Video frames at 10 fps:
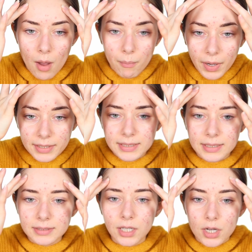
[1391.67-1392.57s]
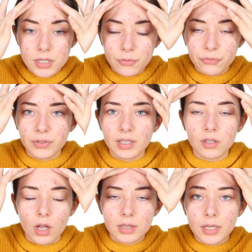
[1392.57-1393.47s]
but it does
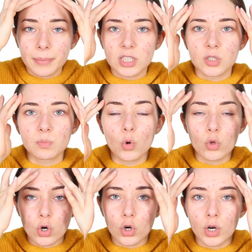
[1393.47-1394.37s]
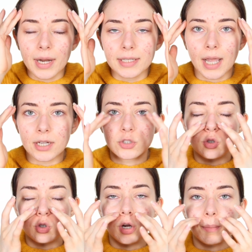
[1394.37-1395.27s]
feel a little bit smoother and
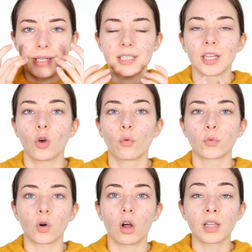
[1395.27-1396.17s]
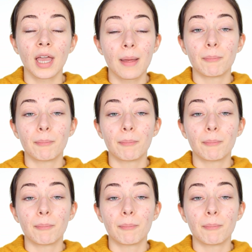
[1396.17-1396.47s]
nicer on my skin overall.